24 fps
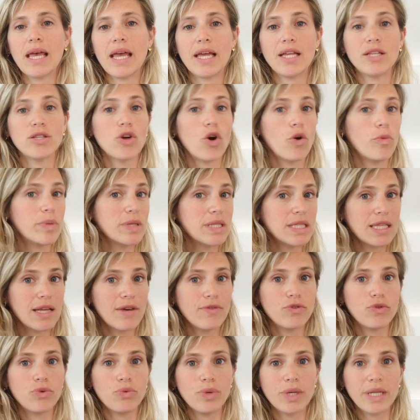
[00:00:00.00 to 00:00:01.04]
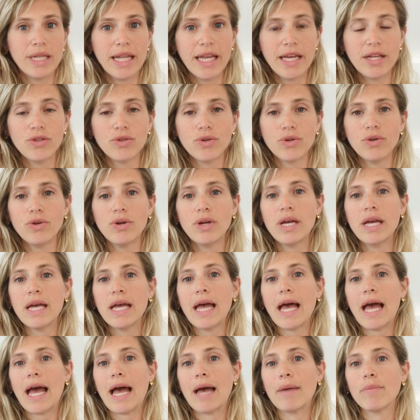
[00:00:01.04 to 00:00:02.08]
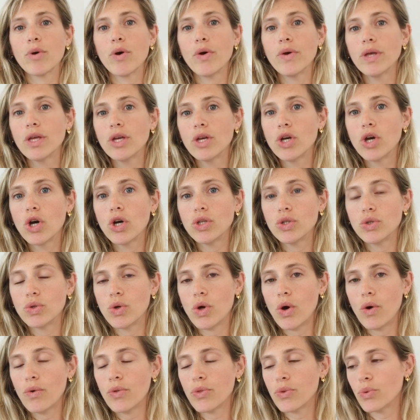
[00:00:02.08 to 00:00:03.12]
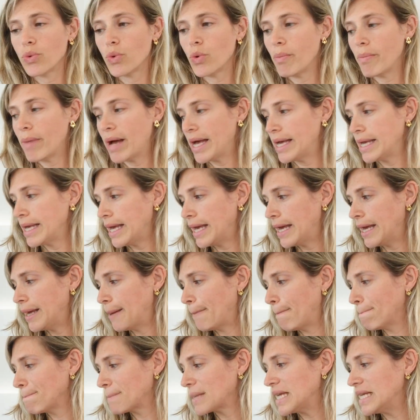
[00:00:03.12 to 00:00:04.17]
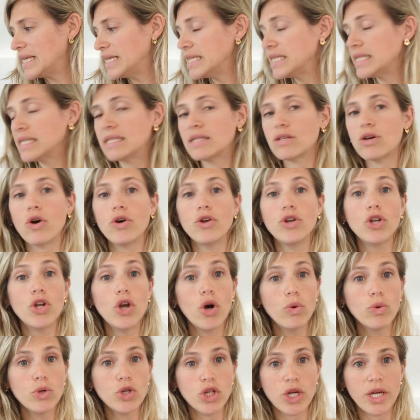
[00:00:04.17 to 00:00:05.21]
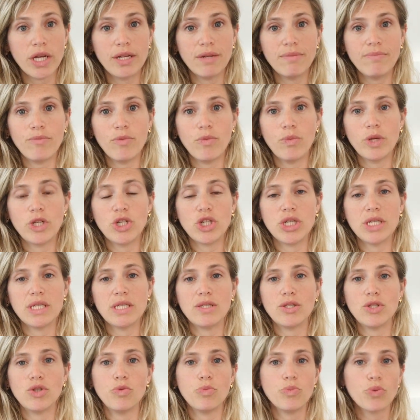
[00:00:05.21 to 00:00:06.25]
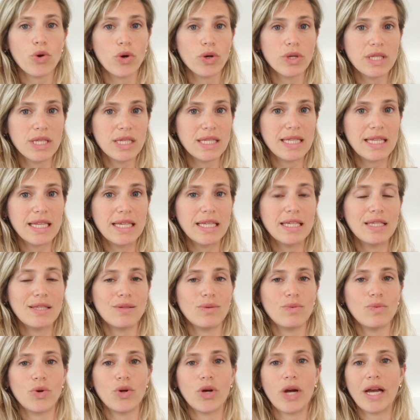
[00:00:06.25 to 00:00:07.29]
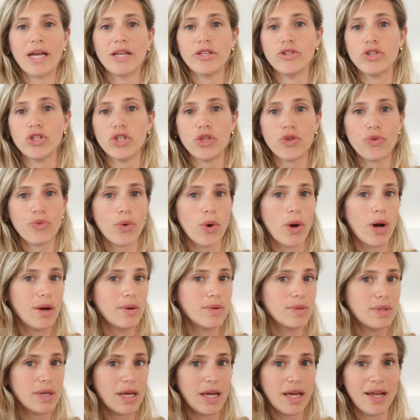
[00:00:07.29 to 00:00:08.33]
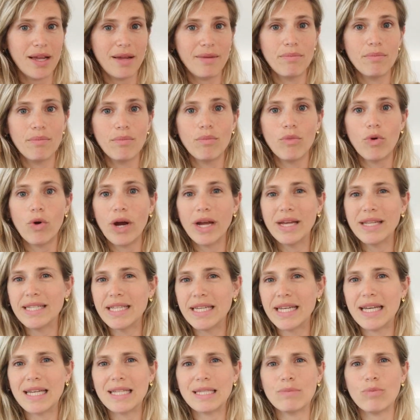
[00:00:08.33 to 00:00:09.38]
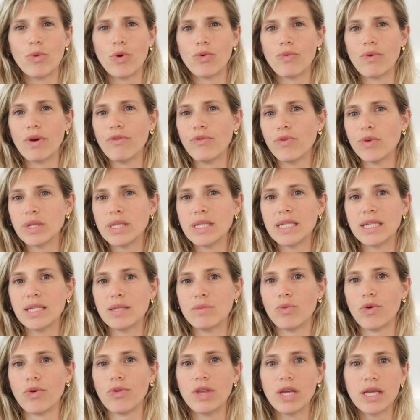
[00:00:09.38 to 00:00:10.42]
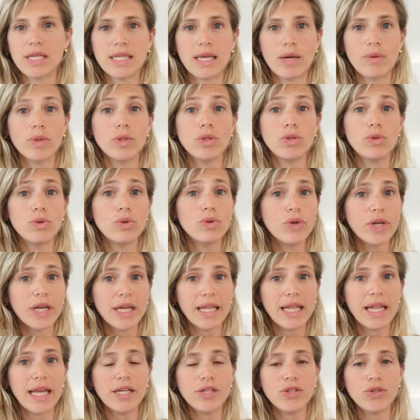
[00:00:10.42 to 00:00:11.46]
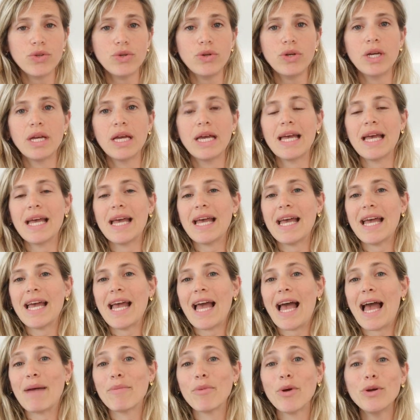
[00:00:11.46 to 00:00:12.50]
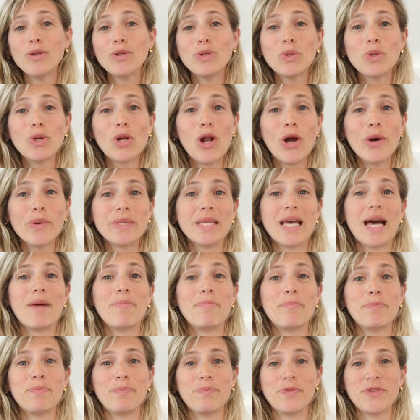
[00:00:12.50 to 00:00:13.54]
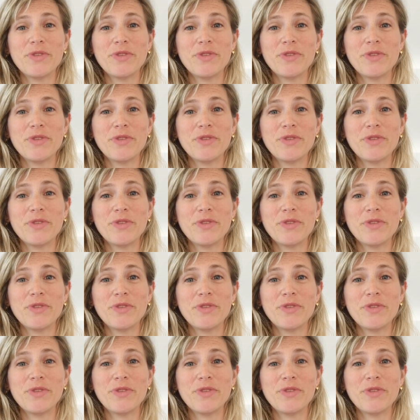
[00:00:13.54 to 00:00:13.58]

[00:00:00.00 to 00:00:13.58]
and open stuff to read later. I'm going to go through my list on Notion, which is to process list, where I just throw out more ideas, more references, more things I want to look at later. I'm going to close up